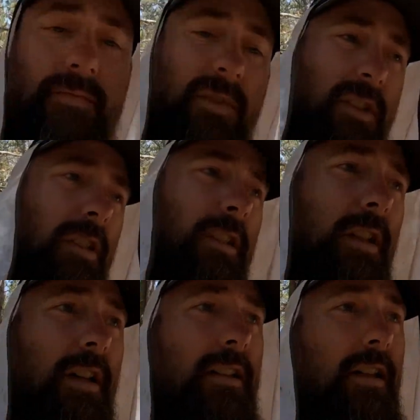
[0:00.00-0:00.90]
oh,
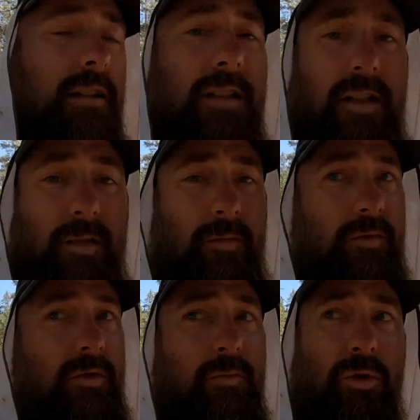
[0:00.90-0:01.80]
that climb
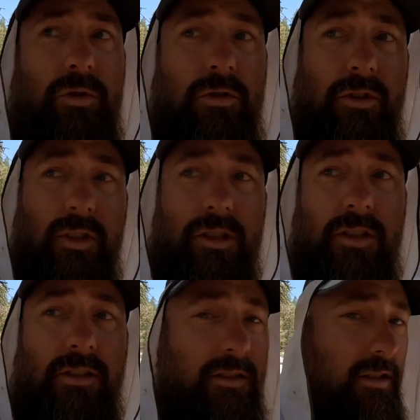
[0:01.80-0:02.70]
was brutal. This
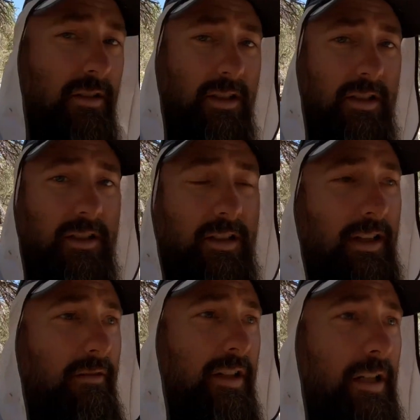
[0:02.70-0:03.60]
isn't the end of the day
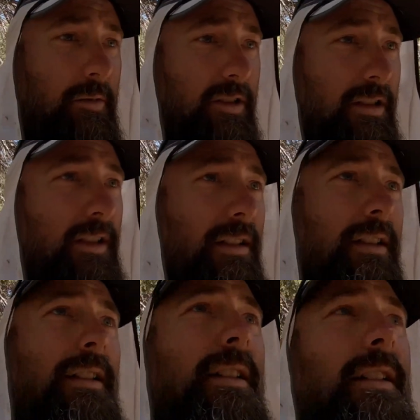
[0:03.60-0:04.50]
recap just yet.
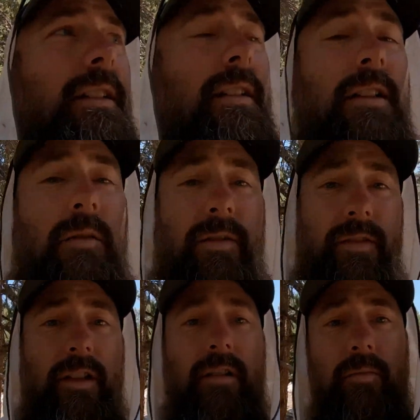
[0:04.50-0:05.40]
I'll wait for
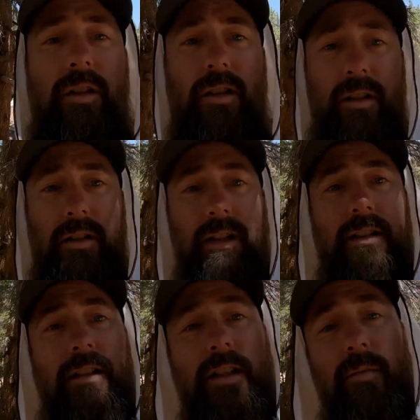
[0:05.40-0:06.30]
later, but that
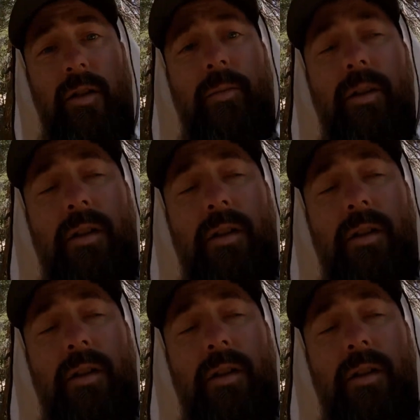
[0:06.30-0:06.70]
climb up